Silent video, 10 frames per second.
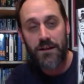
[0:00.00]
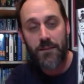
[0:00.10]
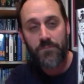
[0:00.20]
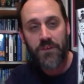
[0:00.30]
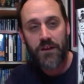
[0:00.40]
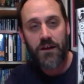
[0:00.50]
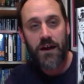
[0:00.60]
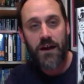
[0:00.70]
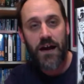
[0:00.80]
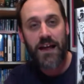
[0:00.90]
Or not.
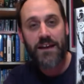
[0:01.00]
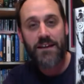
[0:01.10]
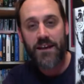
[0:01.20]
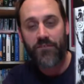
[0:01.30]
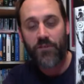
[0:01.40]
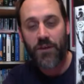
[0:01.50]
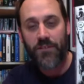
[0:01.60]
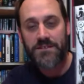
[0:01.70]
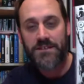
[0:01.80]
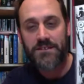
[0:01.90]
I had never read
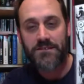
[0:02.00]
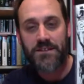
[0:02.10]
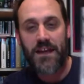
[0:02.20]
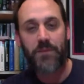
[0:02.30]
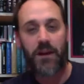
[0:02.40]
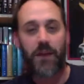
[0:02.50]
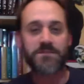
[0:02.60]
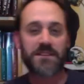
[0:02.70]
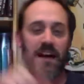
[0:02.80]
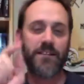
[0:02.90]
this until today, but
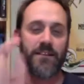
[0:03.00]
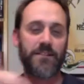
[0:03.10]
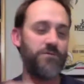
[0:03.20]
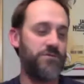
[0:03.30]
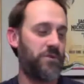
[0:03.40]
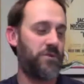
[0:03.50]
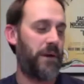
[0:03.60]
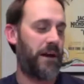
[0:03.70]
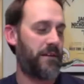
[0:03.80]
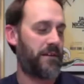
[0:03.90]
obviously, Alec, you knew about
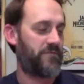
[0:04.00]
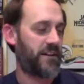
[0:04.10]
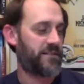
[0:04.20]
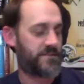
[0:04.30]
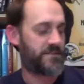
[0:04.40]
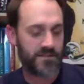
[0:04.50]
it in advance.